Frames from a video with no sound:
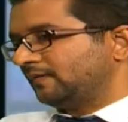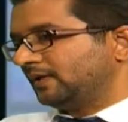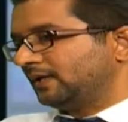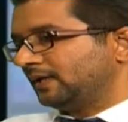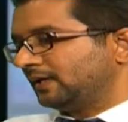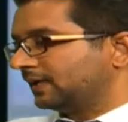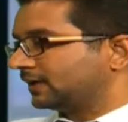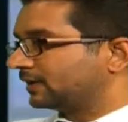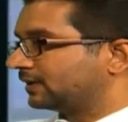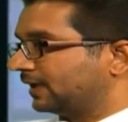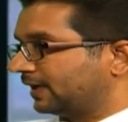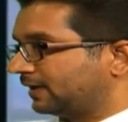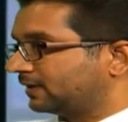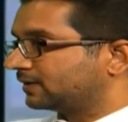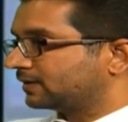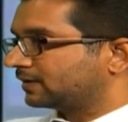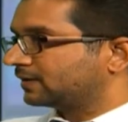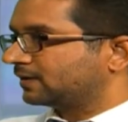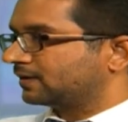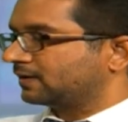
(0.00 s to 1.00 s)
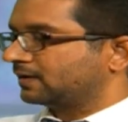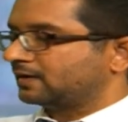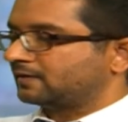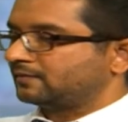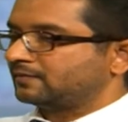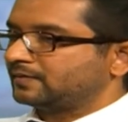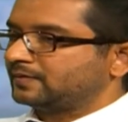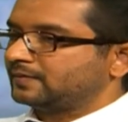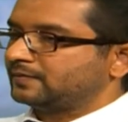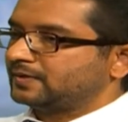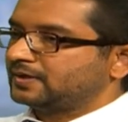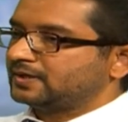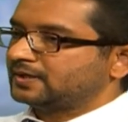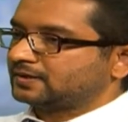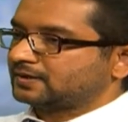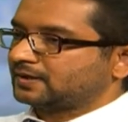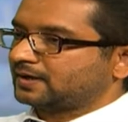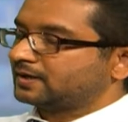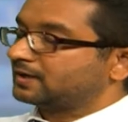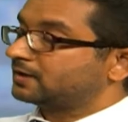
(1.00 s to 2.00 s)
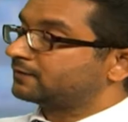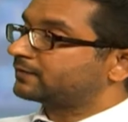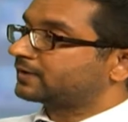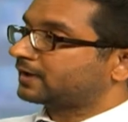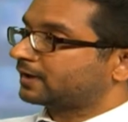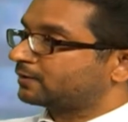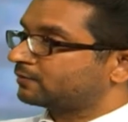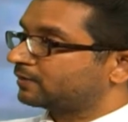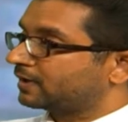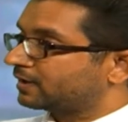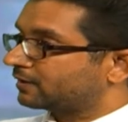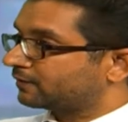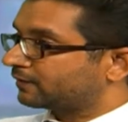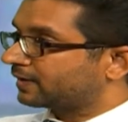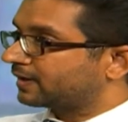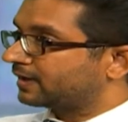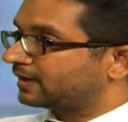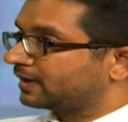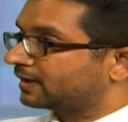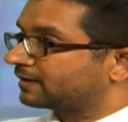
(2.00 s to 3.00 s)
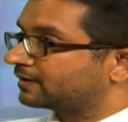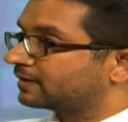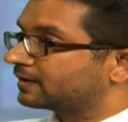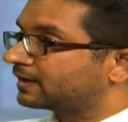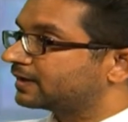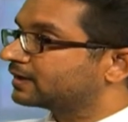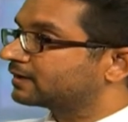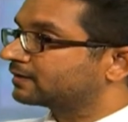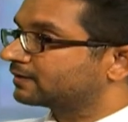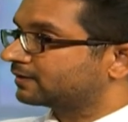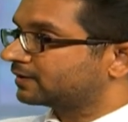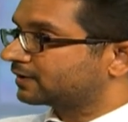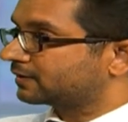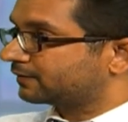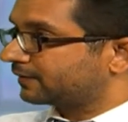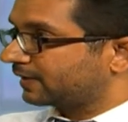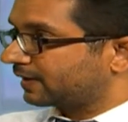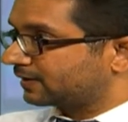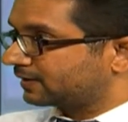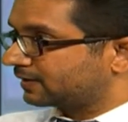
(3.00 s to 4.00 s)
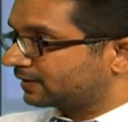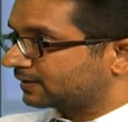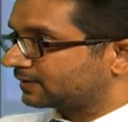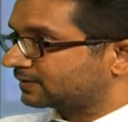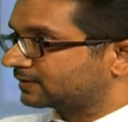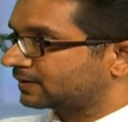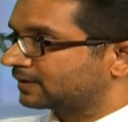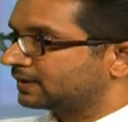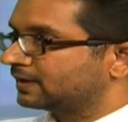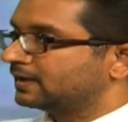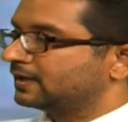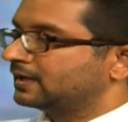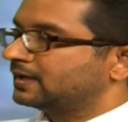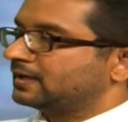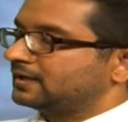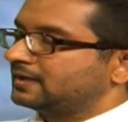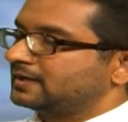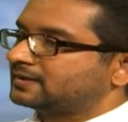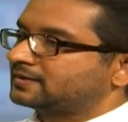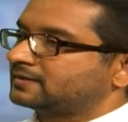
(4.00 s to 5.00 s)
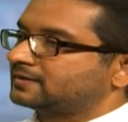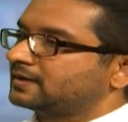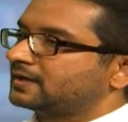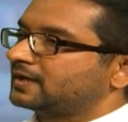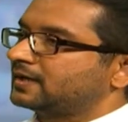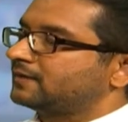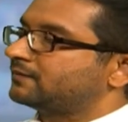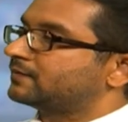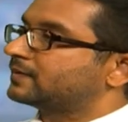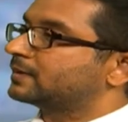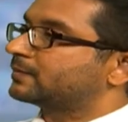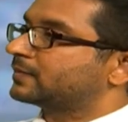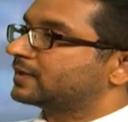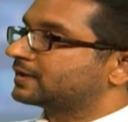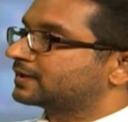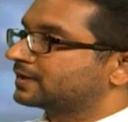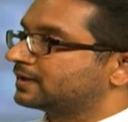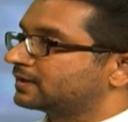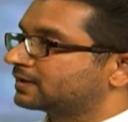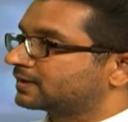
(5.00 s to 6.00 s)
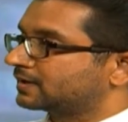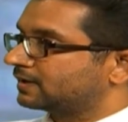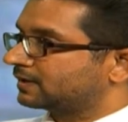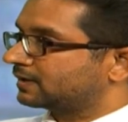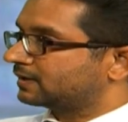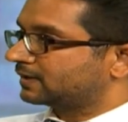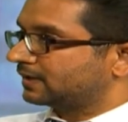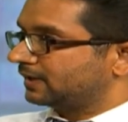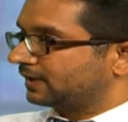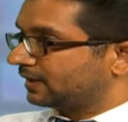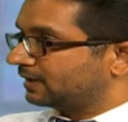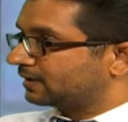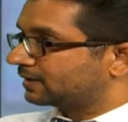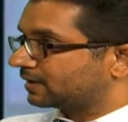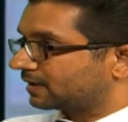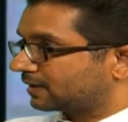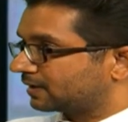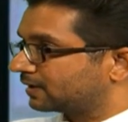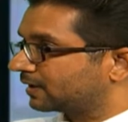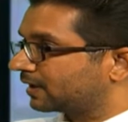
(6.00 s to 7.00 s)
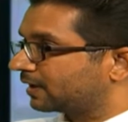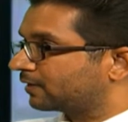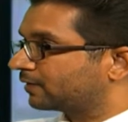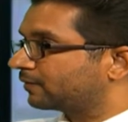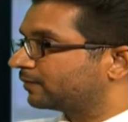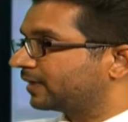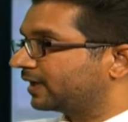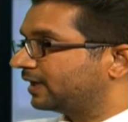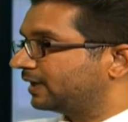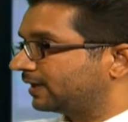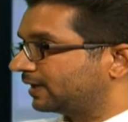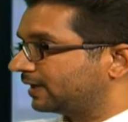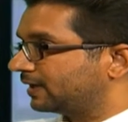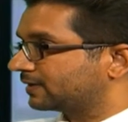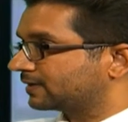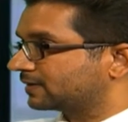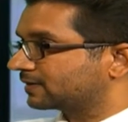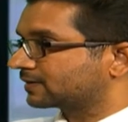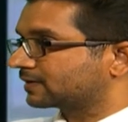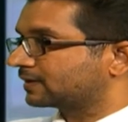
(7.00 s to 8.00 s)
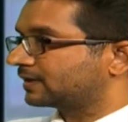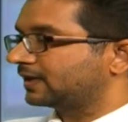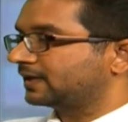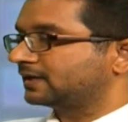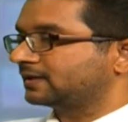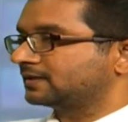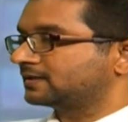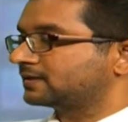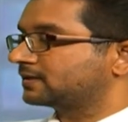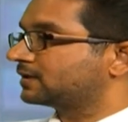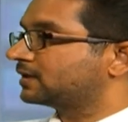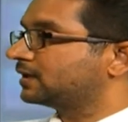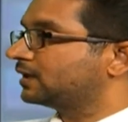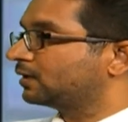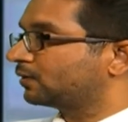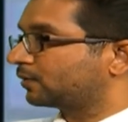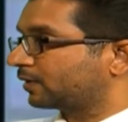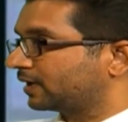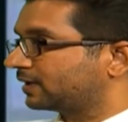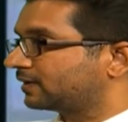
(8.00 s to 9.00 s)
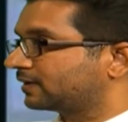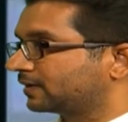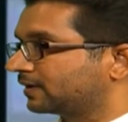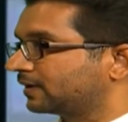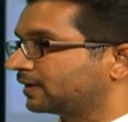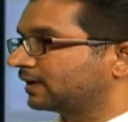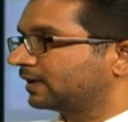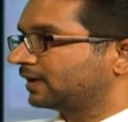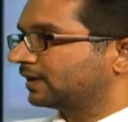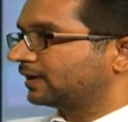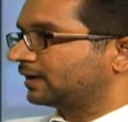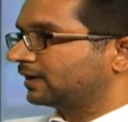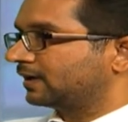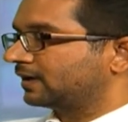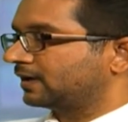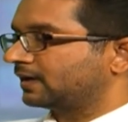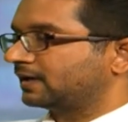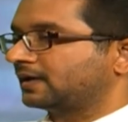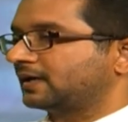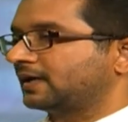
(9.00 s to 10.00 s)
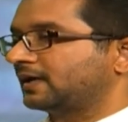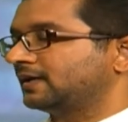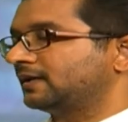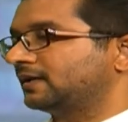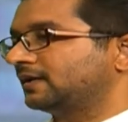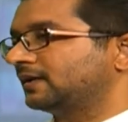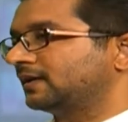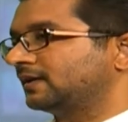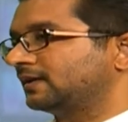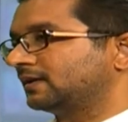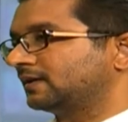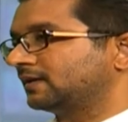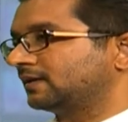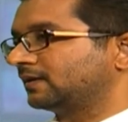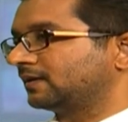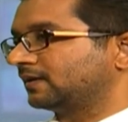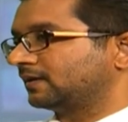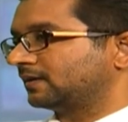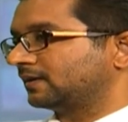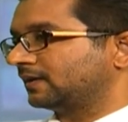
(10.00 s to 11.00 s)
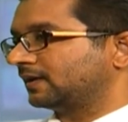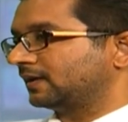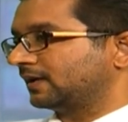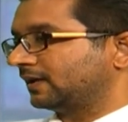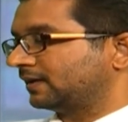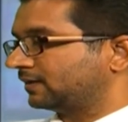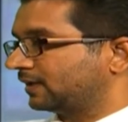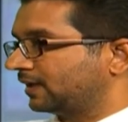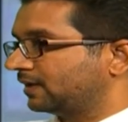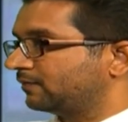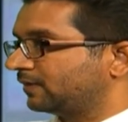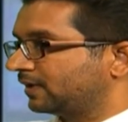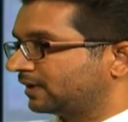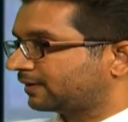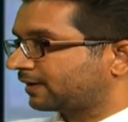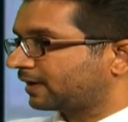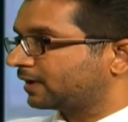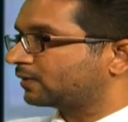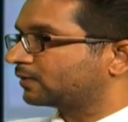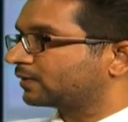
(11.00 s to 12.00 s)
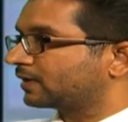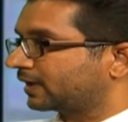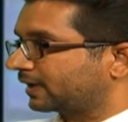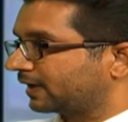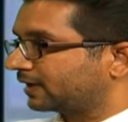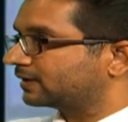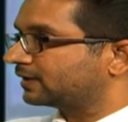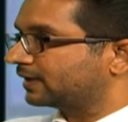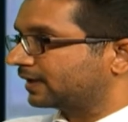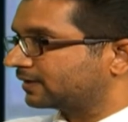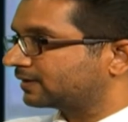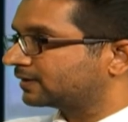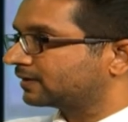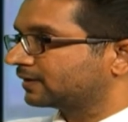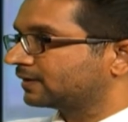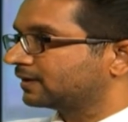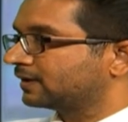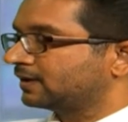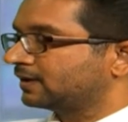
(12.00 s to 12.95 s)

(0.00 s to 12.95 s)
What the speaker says: we detect that, we try to identify any underlying risk factors. Let's say if the person is taking certain kind of medications like steroids, and then we try to correct that.